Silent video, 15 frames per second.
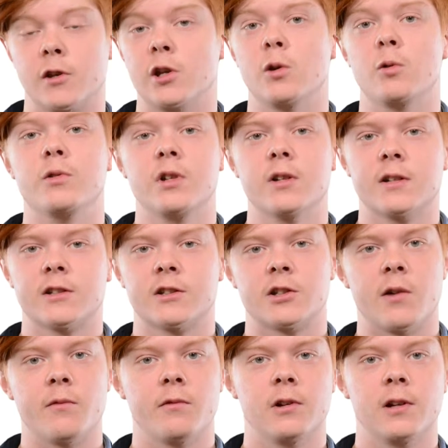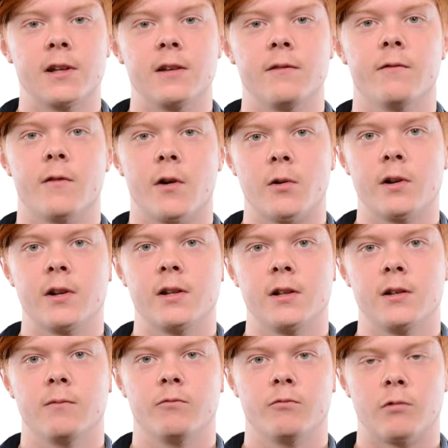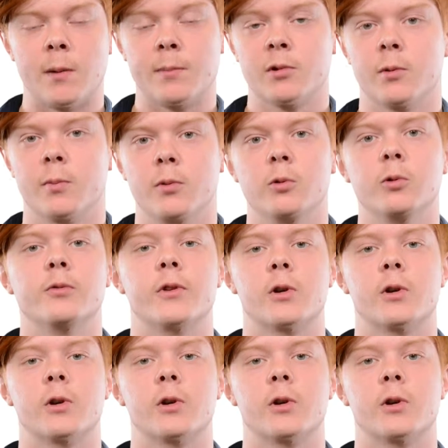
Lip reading: union is generally very reputable.